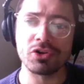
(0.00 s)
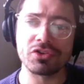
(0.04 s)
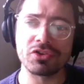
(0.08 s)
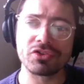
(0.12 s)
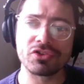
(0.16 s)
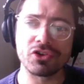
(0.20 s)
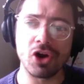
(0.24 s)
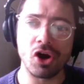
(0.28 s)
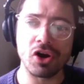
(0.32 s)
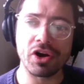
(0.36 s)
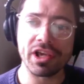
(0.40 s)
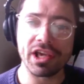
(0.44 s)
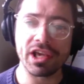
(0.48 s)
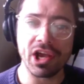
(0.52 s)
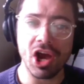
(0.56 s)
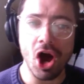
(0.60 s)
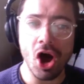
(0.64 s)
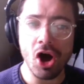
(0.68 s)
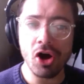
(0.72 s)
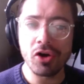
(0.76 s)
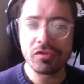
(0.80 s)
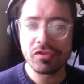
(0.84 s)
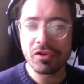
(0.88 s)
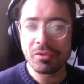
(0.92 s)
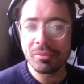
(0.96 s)
a stocking
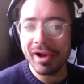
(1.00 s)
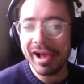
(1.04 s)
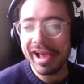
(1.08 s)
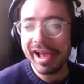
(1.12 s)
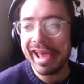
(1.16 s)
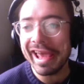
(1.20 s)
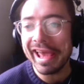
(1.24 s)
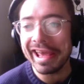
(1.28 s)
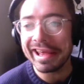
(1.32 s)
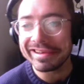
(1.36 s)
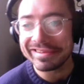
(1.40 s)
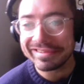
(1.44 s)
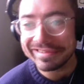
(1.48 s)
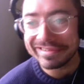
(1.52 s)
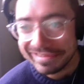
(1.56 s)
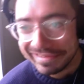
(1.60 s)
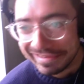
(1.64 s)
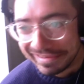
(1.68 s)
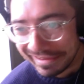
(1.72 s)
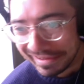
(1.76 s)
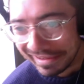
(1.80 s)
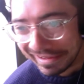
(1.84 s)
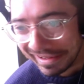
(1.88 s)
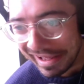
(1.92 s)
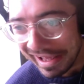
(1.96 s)
over my head
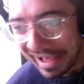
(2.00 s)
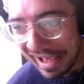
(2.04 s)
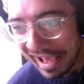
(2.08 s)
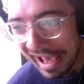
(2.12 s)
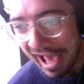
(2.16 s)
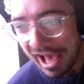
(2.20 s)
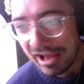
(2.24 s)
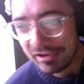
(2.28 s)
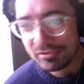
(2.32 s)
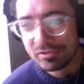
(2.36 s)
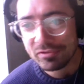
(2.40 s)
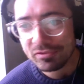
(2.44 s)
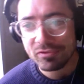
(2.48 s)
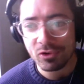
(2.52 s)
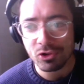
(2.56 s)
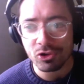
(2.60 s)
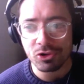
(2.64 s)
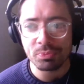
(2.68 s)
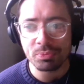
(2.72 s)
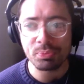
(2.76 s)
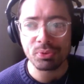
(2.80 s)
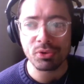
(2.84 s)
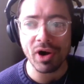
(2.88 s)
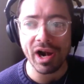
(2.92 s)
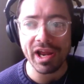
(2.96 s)
and full
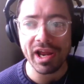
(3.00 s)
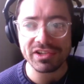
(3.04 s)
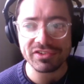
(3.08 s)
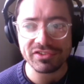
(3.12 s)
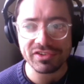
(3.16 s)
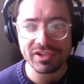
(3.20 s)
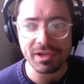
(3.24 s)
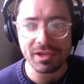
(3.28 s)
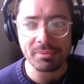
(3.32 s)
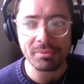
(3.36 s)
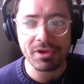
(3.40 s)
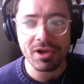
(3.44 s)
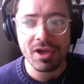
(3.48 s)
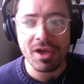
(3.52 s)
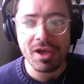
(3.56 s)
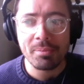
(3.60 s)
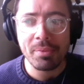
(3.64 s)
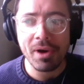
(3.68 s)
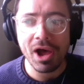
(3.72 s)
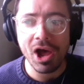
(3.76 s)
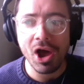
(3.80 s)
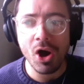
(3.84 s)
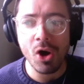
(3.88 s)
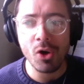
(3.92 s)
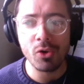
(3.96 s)
pranked him
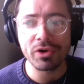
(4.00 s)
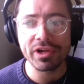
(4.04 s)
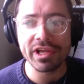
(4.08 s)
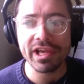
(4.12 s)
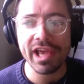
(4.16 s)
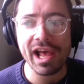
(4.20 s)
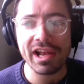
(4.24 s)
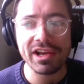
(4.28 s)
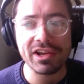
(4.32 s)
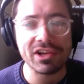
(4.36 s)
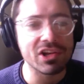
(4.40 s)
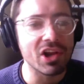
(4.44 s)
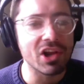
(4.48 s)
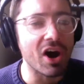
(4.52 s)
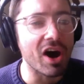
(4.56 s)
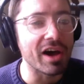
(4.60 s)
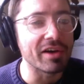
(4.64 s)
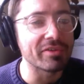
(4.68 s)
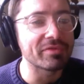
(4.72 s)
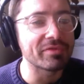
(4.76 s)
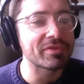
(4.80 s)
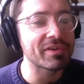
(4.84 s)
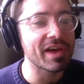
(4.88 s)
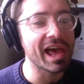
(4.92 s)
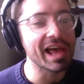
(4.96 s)
by holding out a
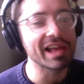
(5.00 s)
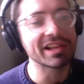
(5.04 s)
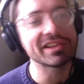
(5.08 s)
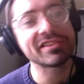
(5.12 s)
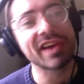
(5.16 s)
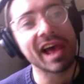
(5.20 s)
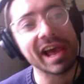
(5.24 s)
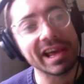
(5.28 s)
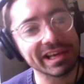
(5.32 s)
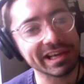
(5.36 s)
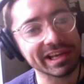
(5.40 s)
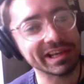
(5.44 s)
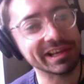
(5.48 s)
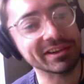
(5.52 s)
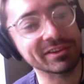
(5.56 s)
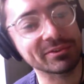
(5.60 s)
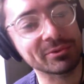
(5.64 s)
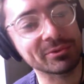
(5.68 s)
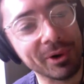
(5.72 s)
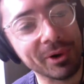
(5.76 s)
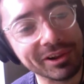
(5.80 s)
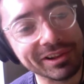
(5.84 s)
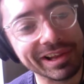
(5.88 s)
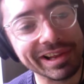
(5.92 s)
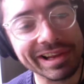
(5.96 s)
knife and taking his
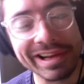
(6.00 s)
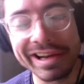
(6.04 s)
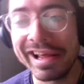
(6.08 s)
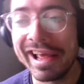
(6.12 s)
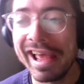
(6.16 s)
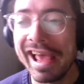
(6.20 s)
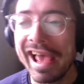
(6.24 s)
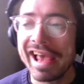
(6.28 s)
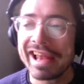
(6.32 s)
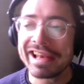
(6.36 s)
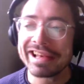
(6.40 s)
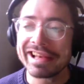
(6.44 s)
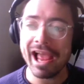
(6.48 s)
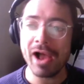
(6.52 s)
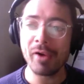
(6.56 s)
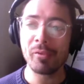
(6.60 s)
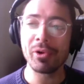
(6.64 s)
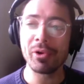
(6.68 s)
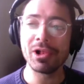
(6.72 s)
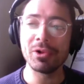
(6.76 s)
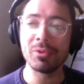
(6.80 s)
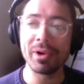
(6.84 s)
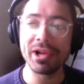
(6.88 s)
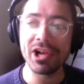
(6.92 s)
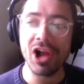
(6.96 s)
wallet. Now,
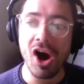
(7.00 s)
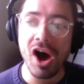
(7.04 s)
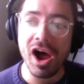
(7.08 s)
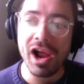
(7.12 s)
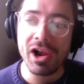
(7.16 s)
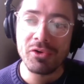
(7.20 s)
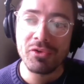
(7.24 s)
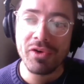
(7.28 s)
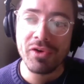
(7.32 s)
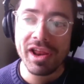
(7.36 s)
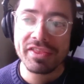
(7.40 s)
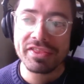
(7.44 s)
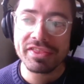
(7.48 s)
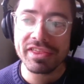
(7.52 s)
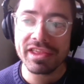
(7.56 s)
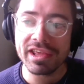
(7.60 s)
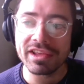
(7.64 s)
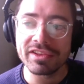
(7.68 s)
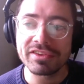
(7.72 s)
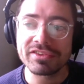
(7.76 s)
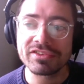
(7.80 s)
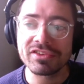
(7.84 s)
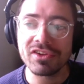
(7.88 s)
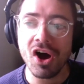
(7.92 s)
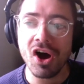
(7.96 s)
Will, when I read
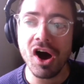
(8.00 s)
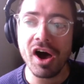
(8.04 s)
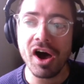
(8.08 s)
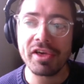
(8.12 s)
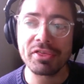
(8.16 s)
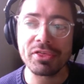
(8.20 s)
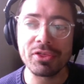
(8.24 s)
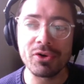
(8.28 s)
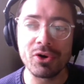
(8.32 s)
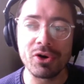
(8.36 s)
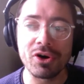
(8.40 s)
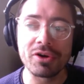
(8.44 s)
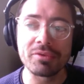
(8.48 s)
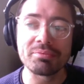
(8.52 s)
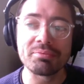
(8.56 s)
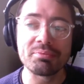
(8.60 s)
this, I thought